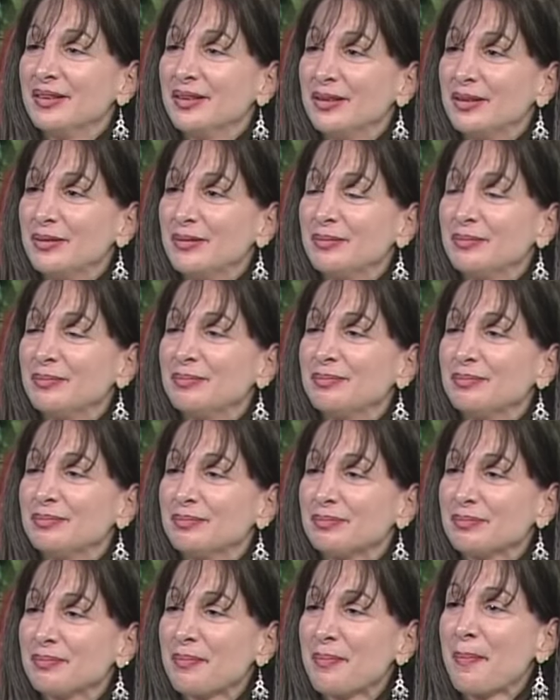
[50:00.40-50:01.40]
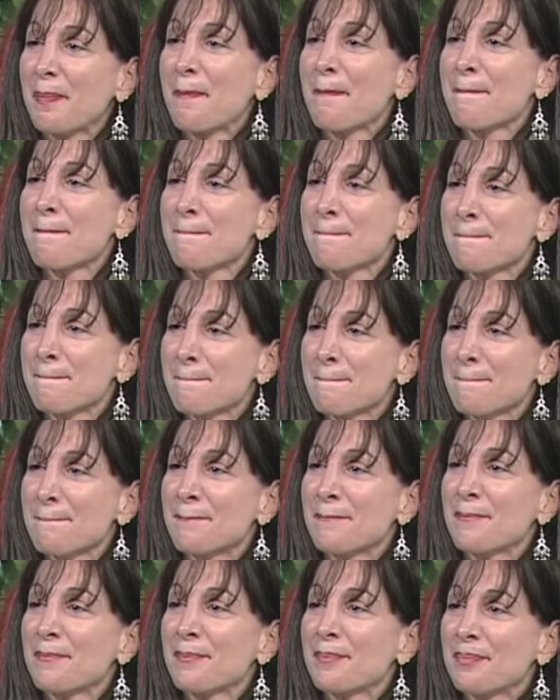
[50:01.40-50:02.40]
of who He is, mm-hmm. how
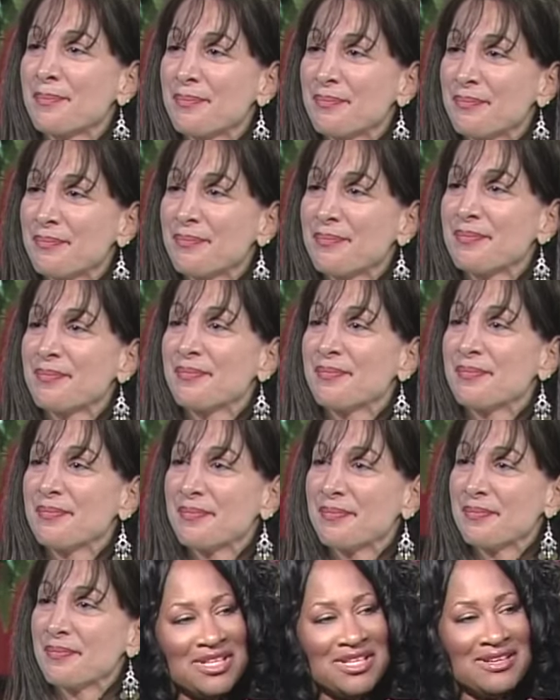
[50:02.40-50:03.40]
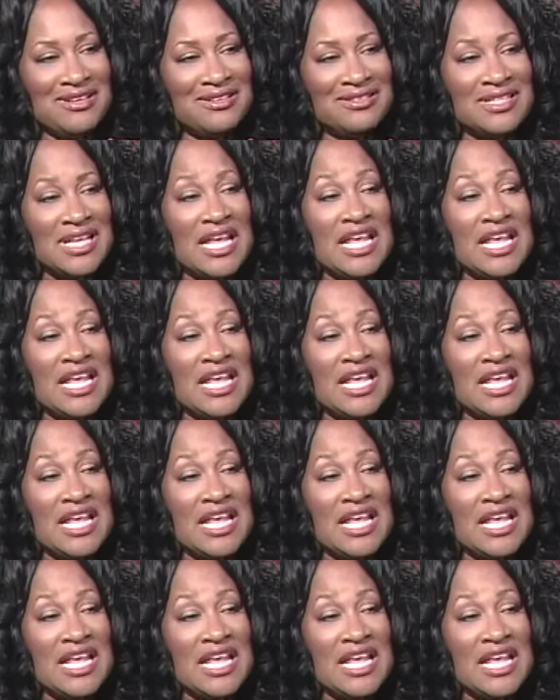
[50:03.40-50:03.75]
powerful and awesome He is,